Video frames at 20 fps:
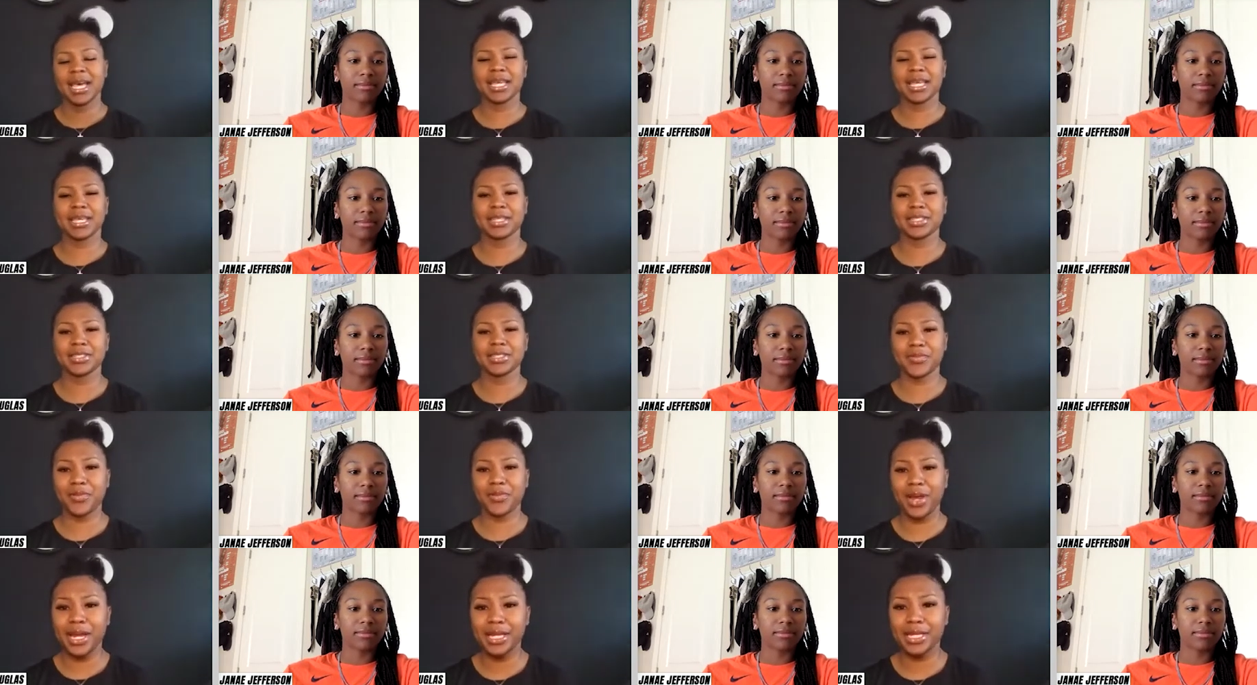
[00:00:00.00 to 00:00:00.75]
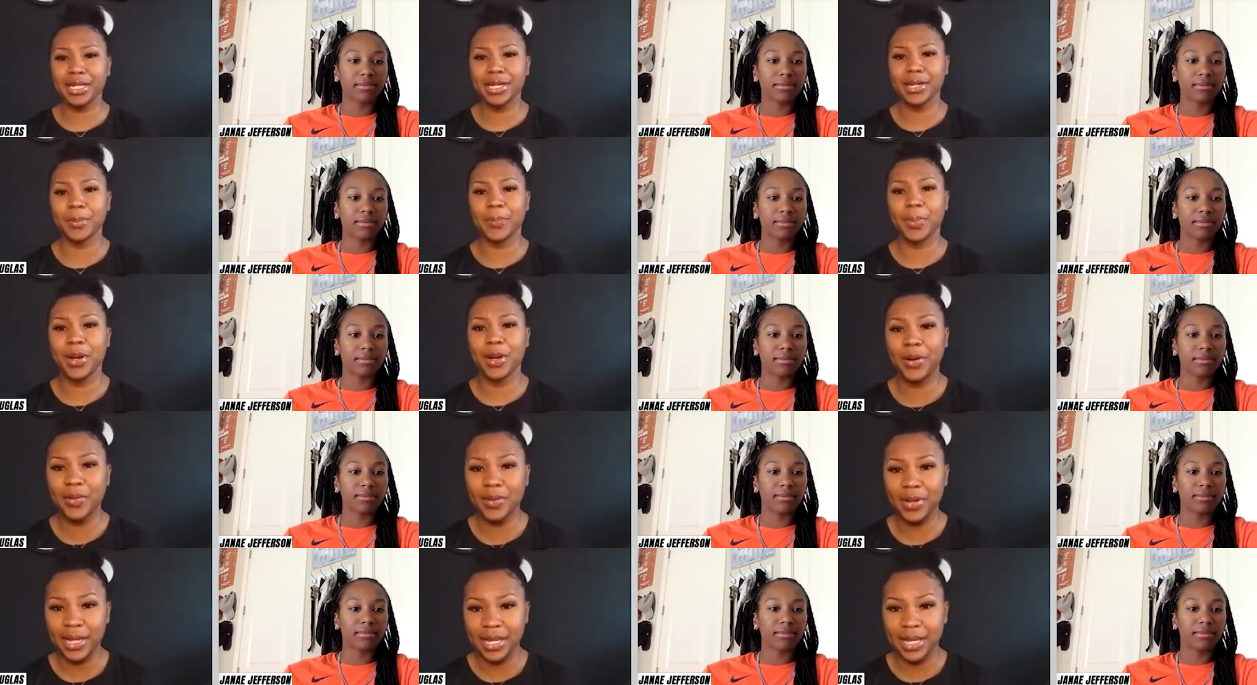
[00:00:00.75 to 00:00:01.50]
Speaker 1: against ranked
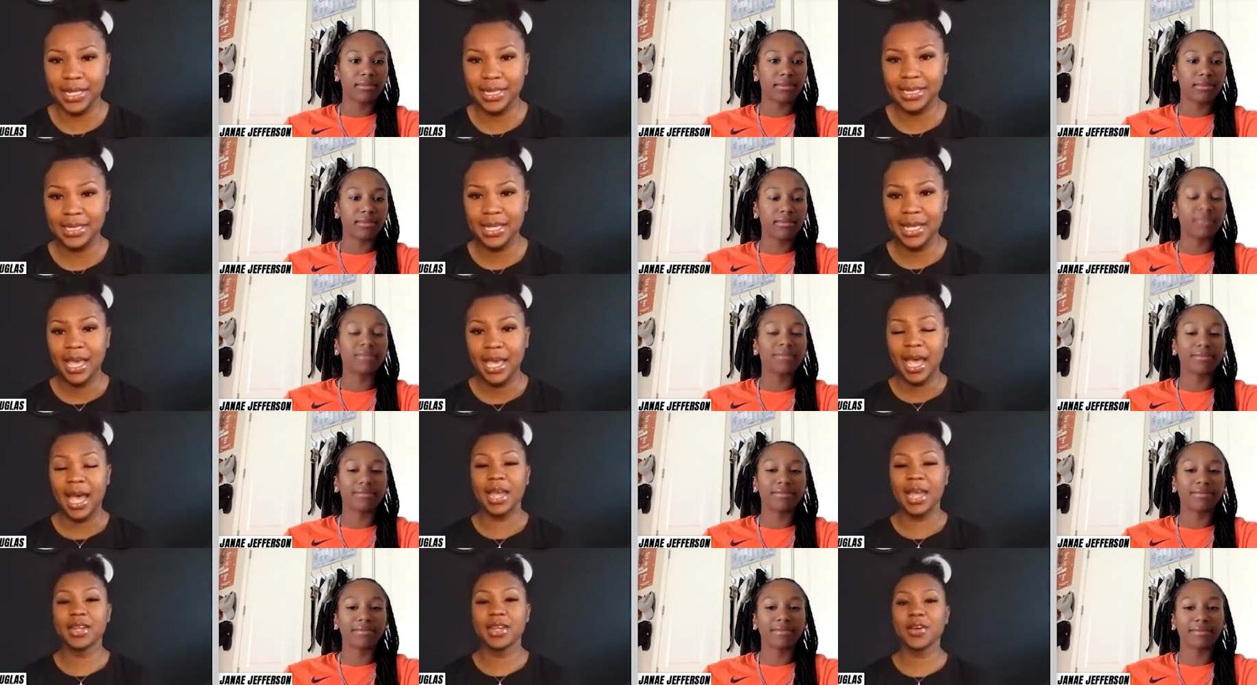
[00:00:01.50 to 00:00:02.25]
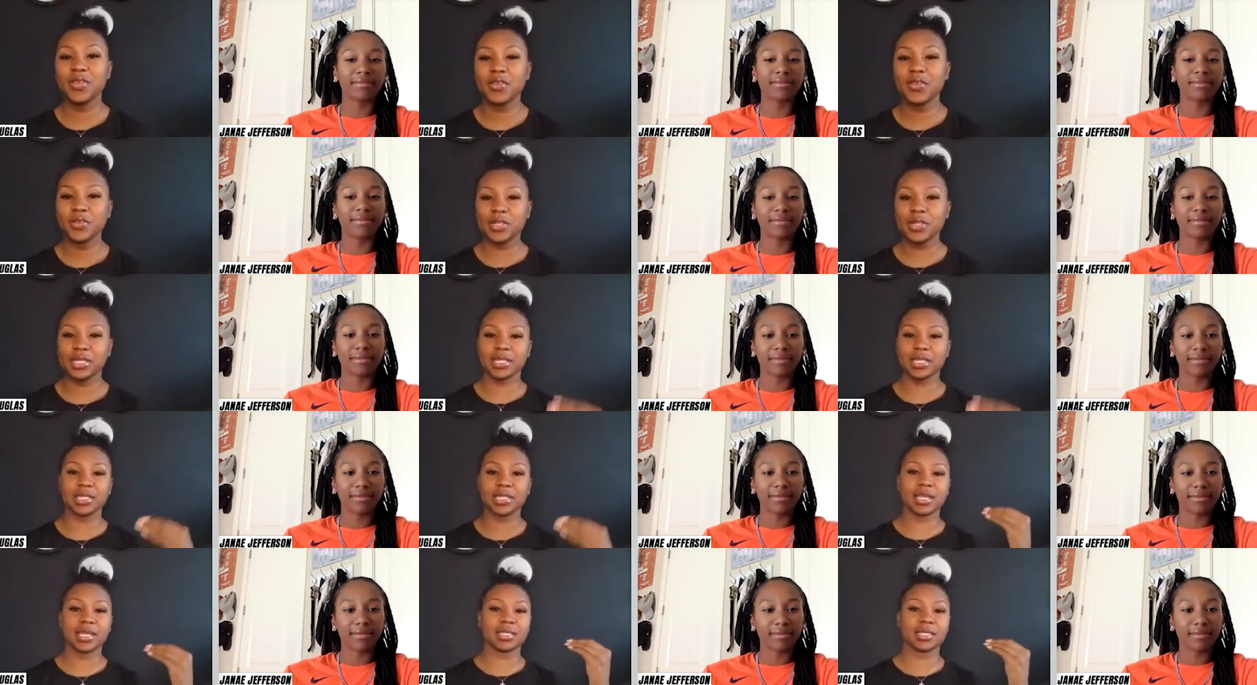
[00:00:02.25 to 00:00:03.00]
opponents. I know you just
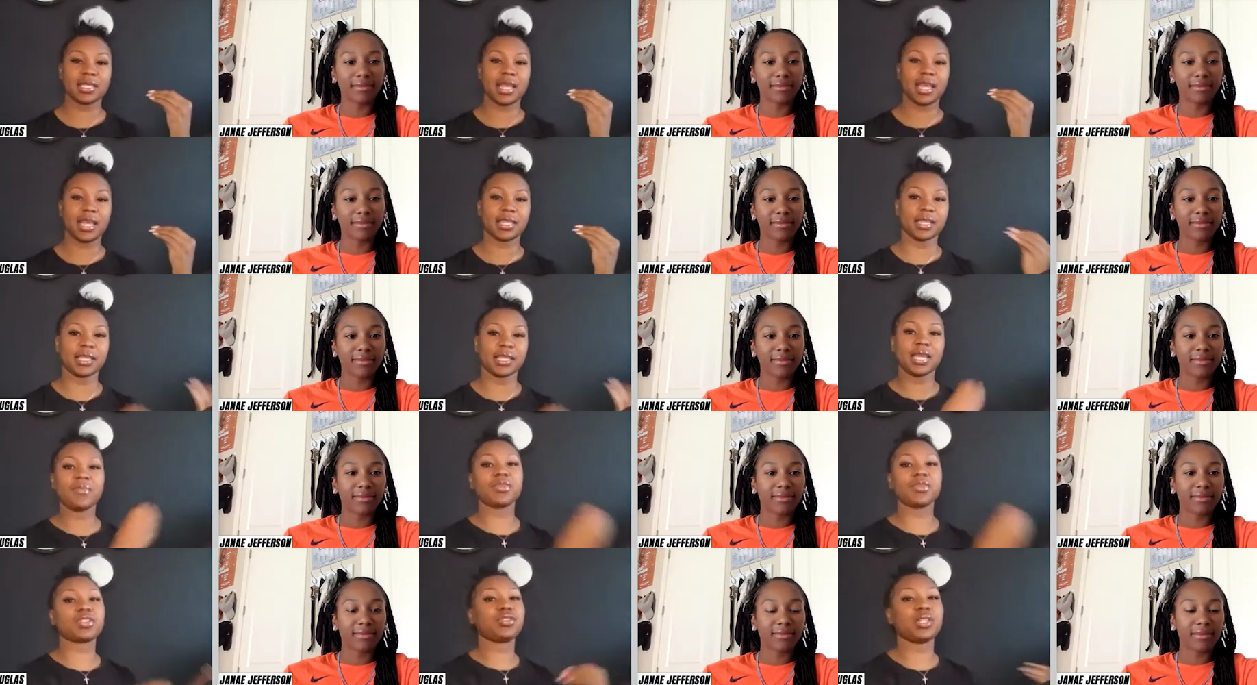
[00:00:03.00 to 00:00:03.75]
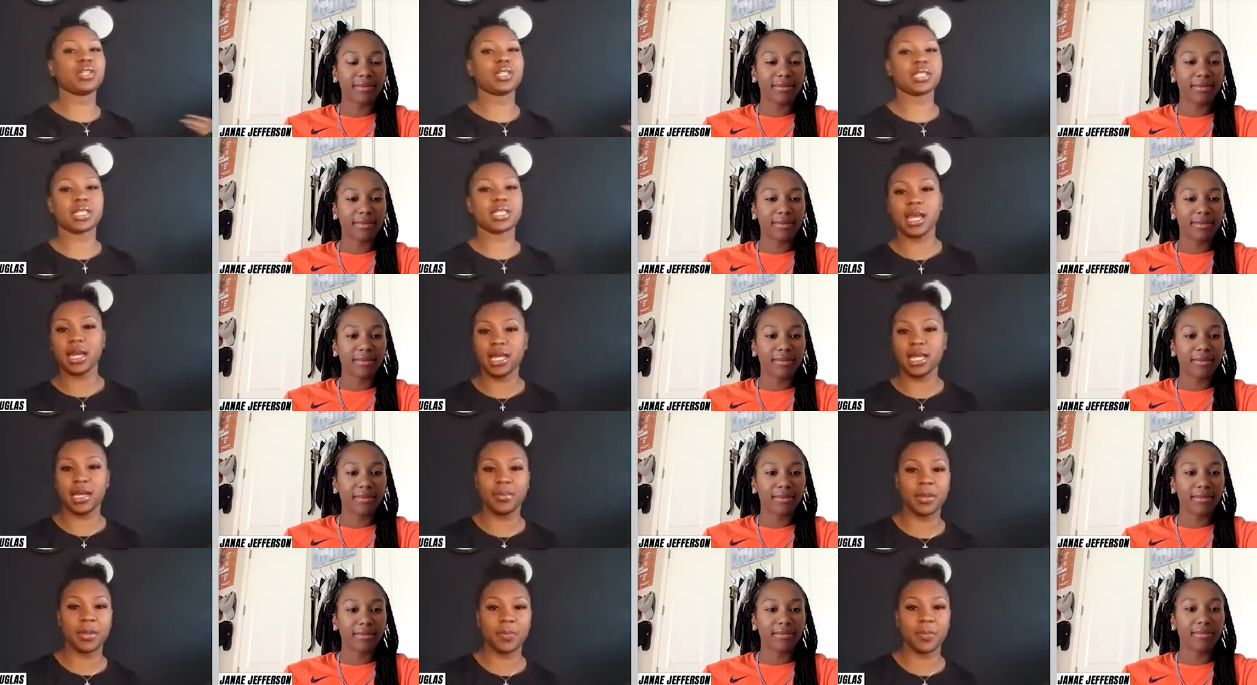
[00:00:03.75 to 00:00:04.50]
discussed like the chemistry is kind of
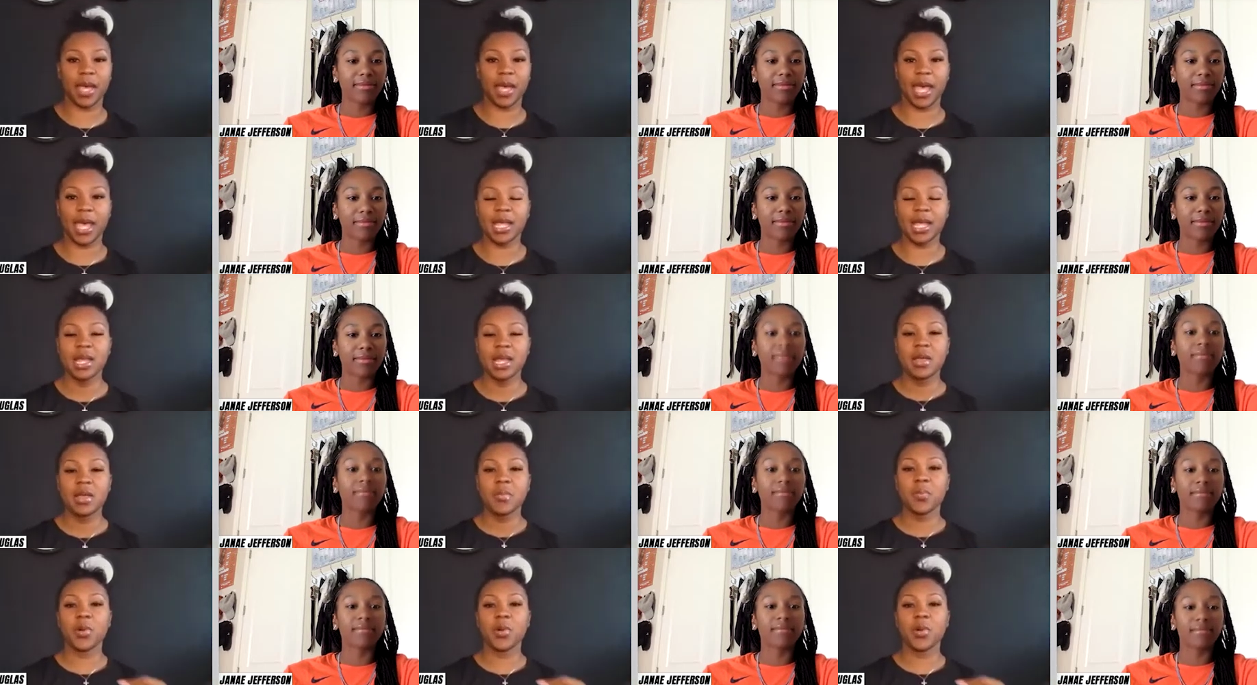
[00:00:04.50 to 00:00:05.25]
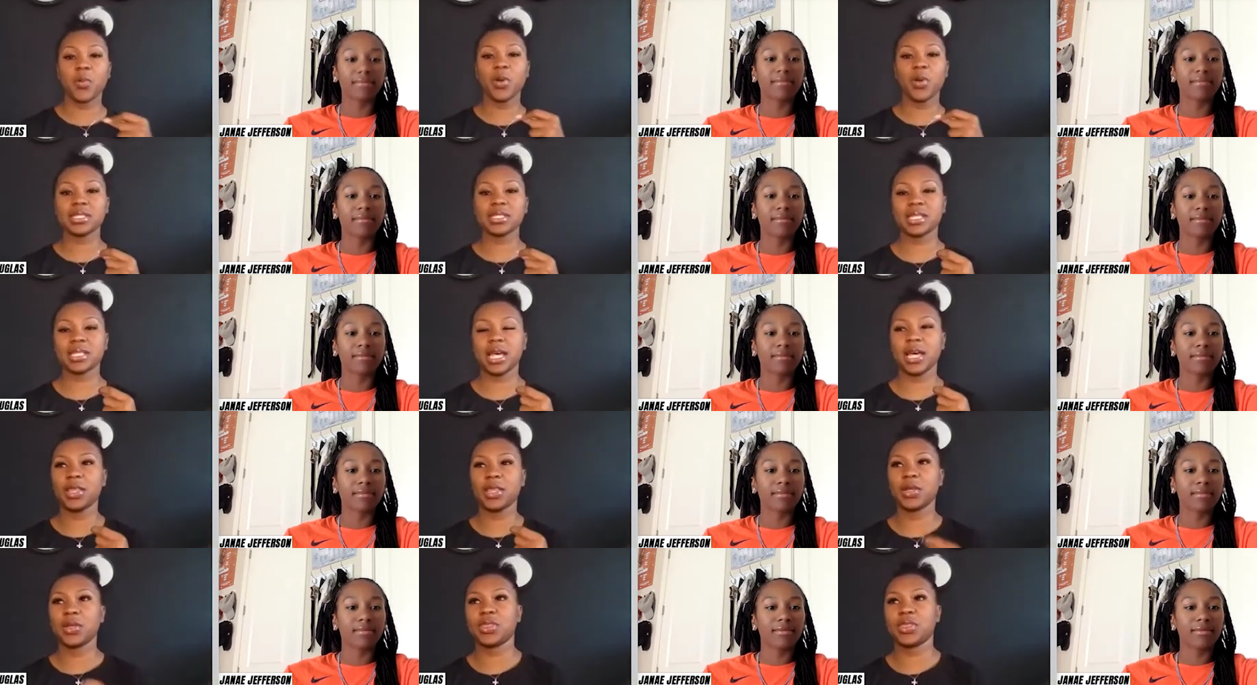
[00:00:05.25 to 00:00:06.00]
coming back, but what's
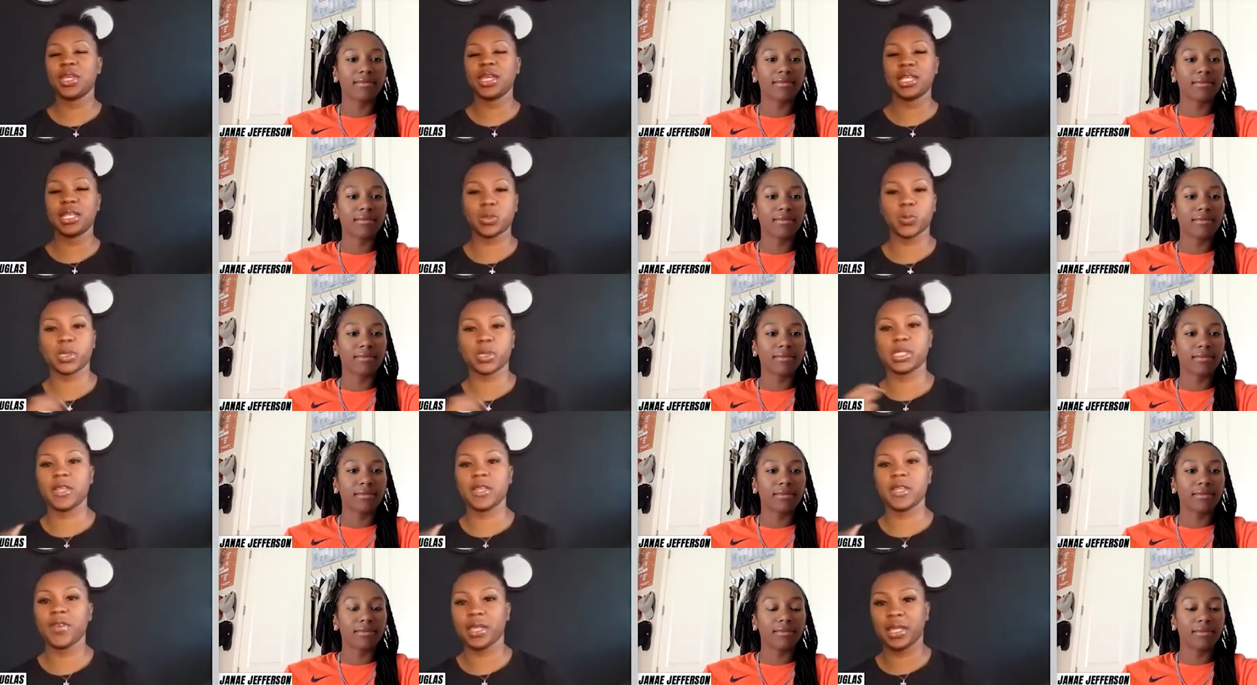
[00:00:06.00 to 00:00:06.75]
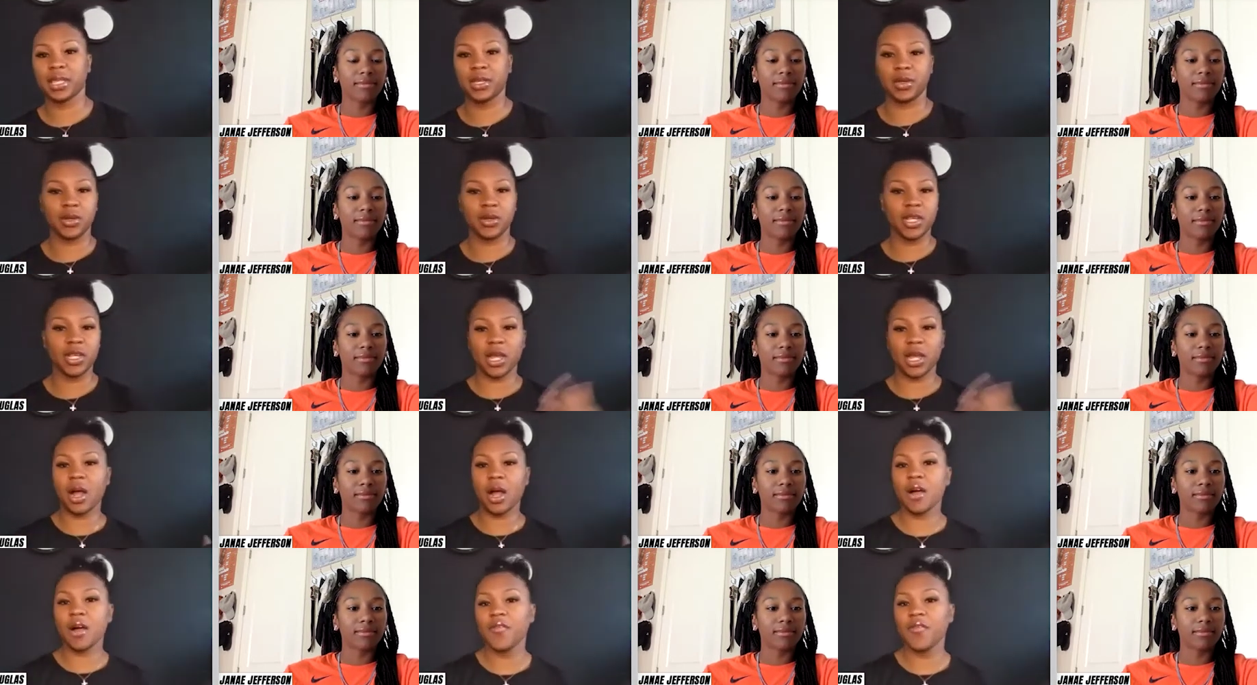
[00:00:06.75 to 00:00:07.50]
other things specifically on either
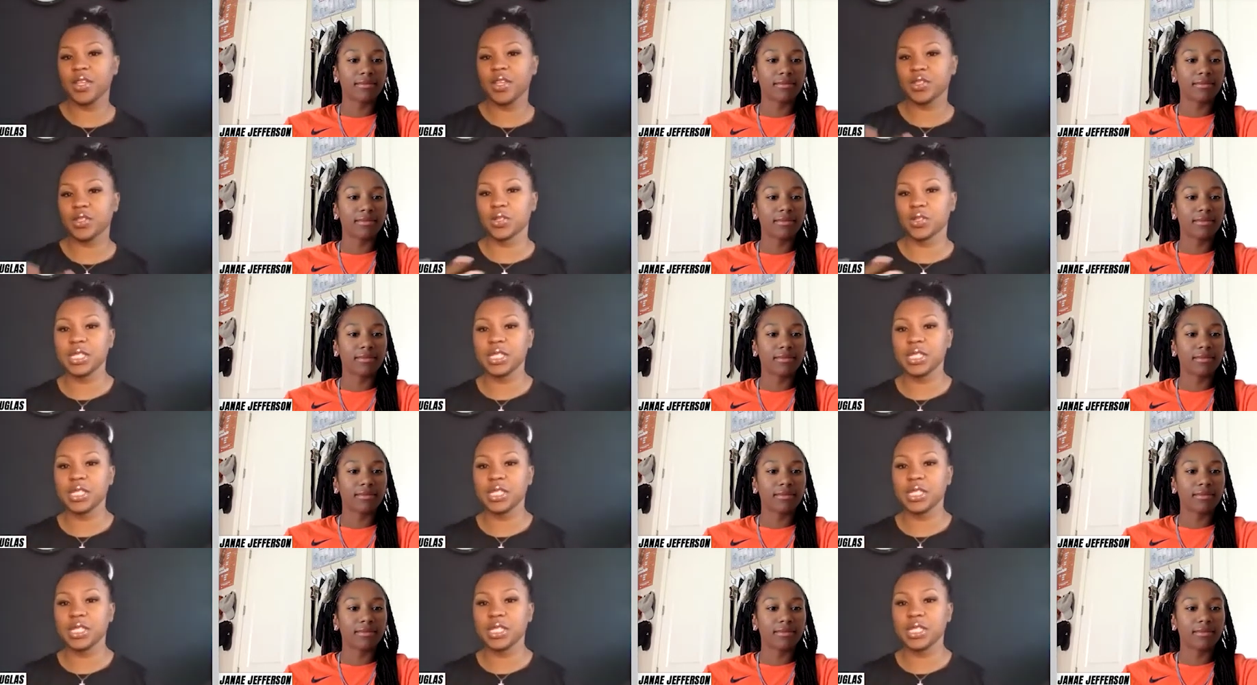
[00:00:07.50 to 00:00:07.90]
offense or